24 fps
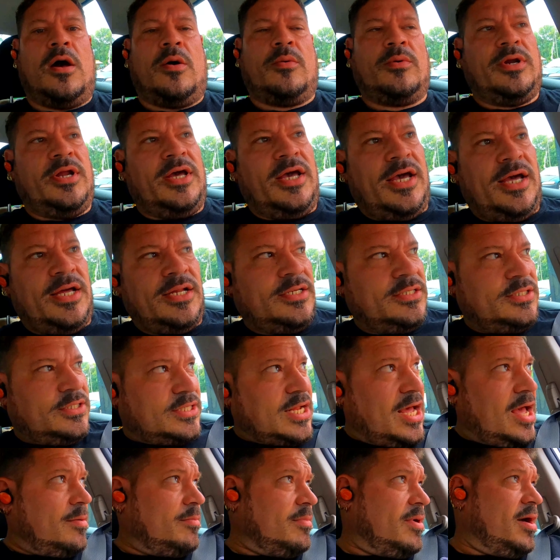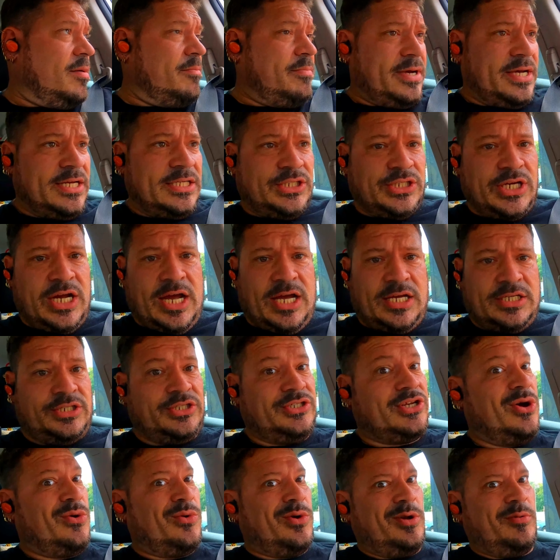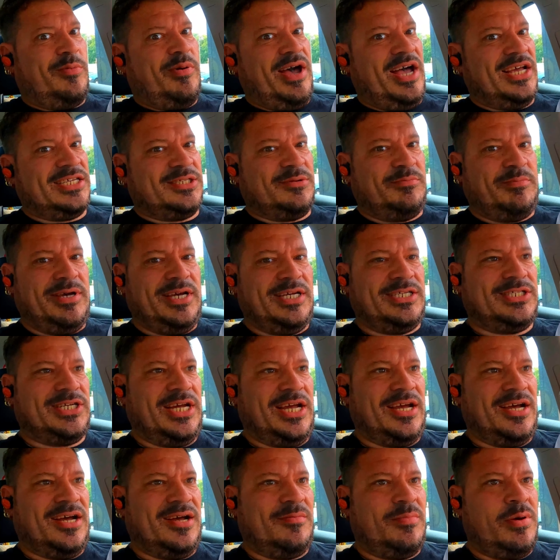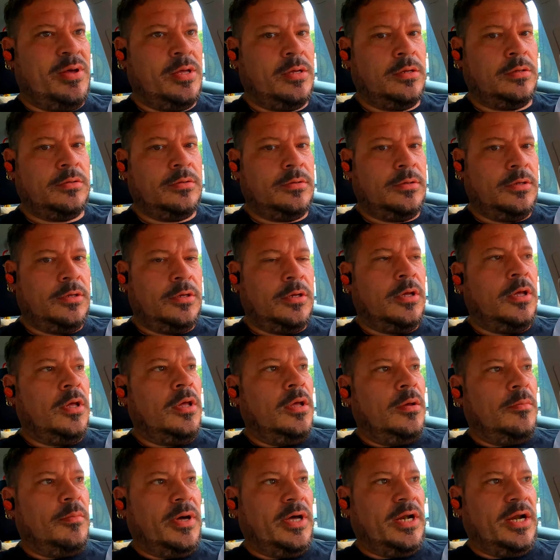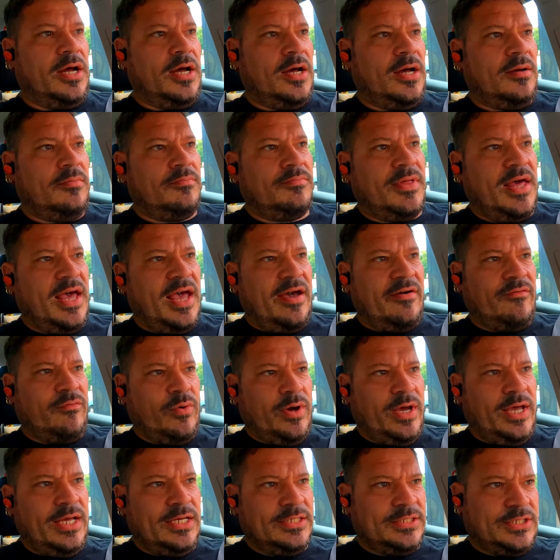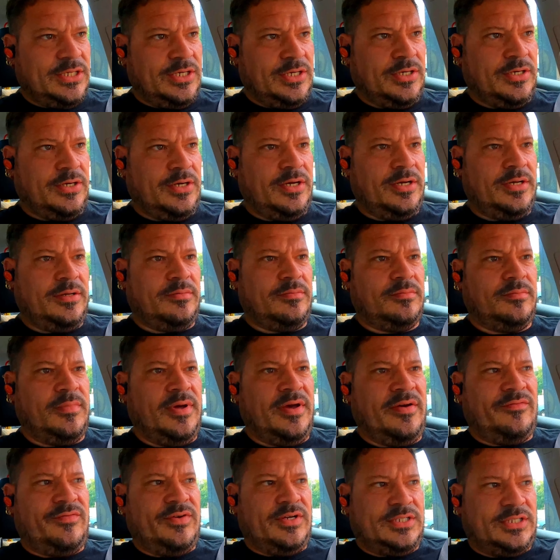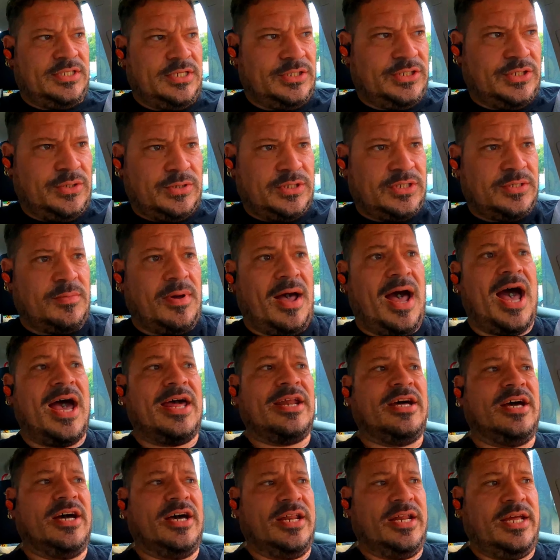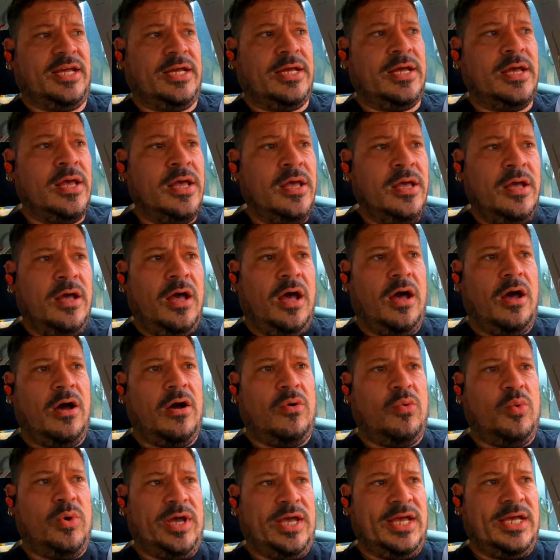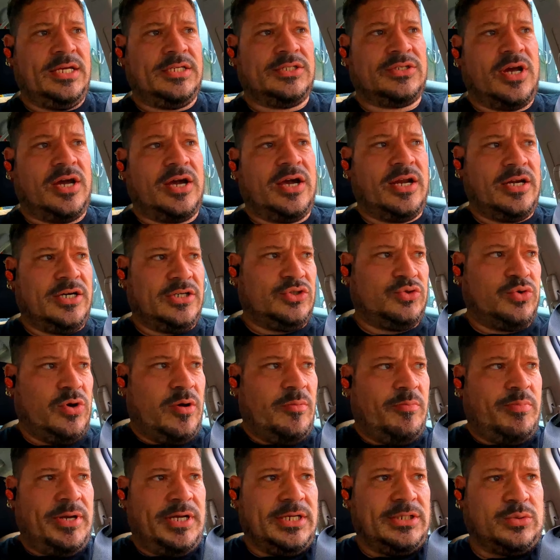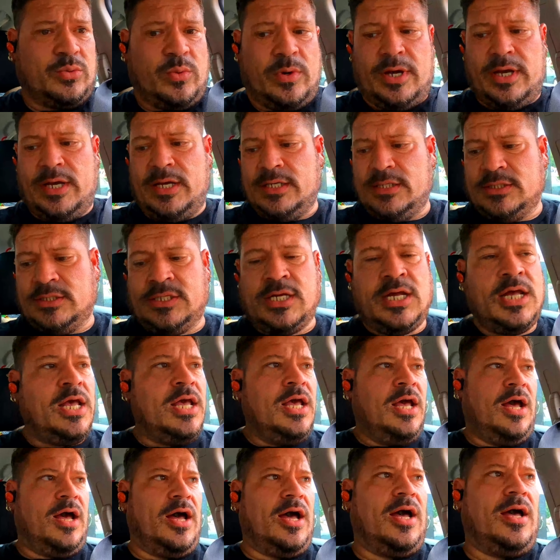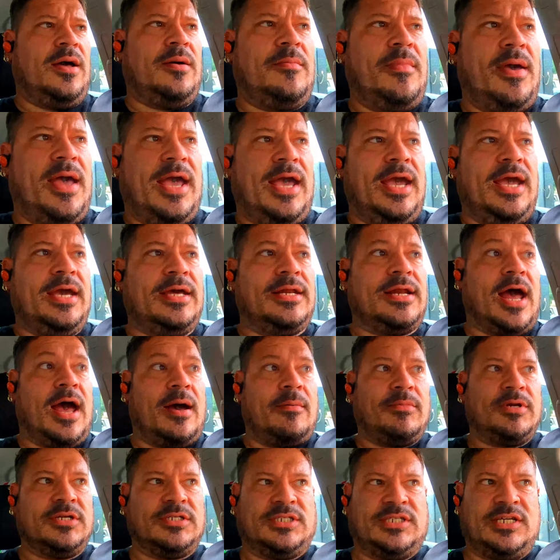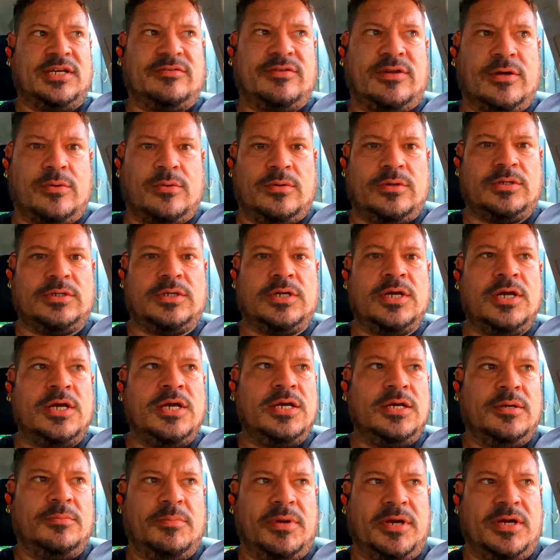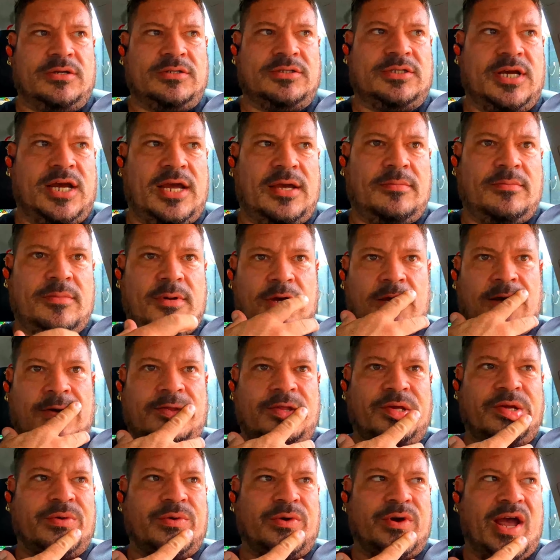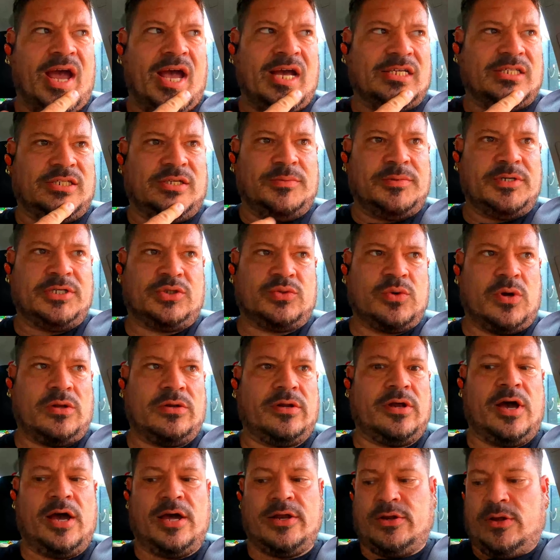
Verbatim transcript: I went ahead and stopped by BJ's. Don't want to pass the BJ up. But um, they have wings here in Memphis, and she wants some hot honey uh, wings. So I got her 12-piece wings, um, and I'm gonna see if they want to be on tape uh, their reaction to me swallowing a